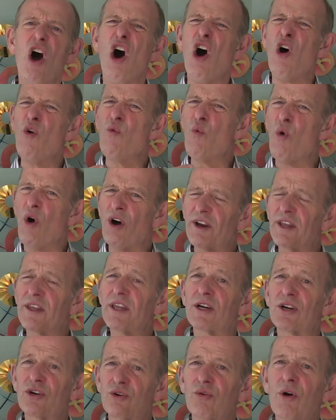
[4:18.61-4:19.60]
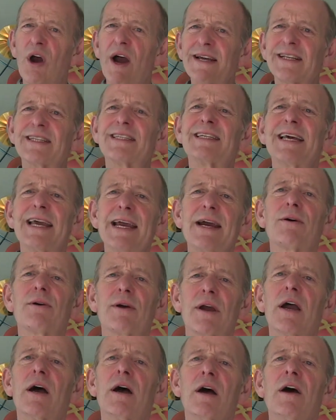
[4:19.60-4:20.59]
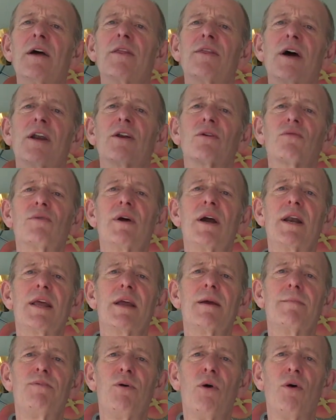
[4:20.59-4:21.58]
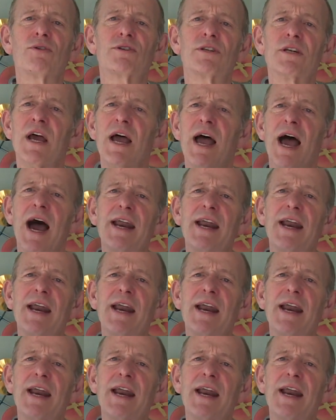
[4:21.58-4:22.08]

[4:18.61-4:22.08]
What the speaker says: what are the criteria that are really important?